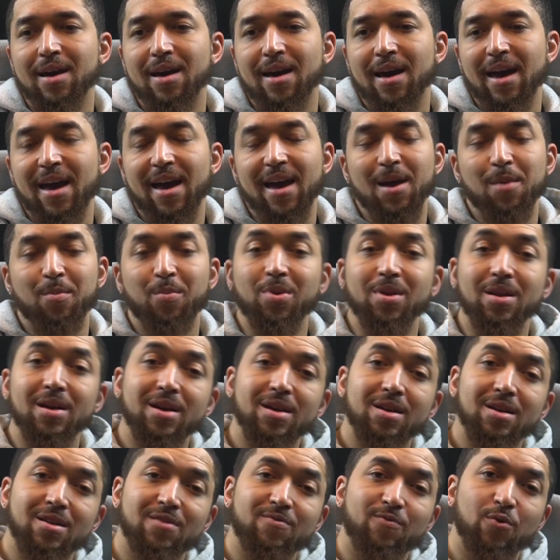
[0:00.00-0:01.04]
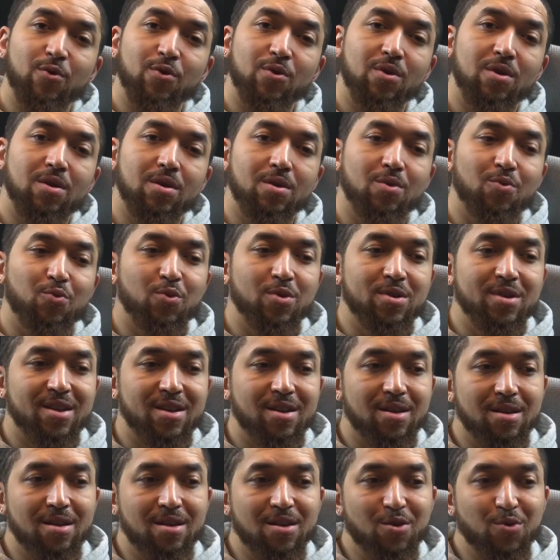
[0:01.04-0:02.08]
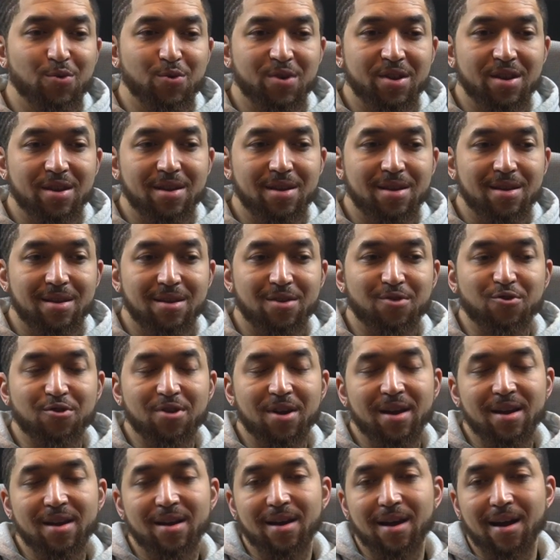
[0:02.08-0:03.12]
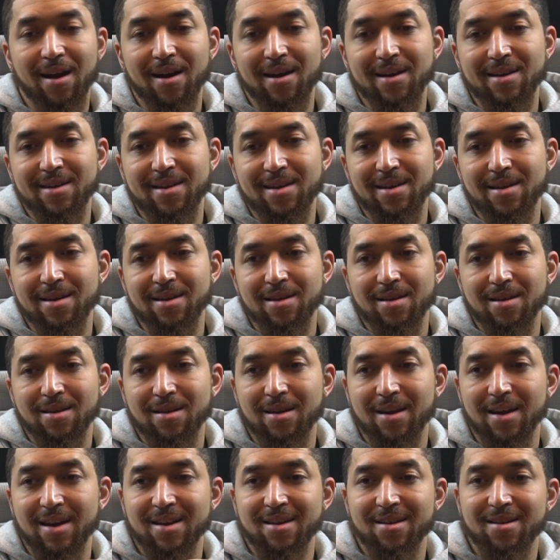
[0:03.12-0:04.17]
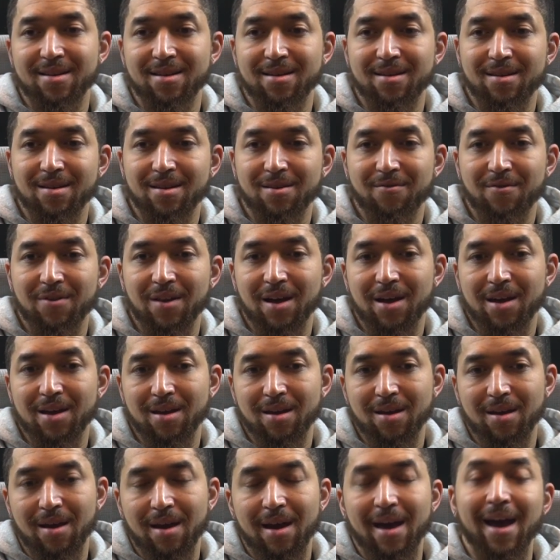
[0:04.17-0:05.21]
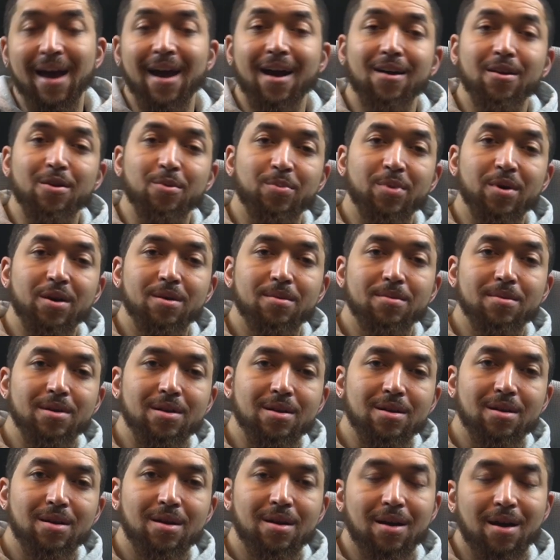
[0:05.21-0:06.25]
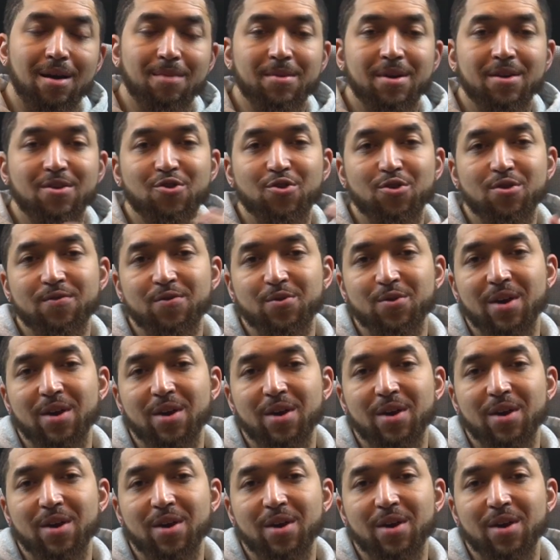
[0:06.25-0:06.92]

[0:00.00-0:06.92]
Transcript: had plans for was to use it to create content in a sense of like out in public. I'm not sure if you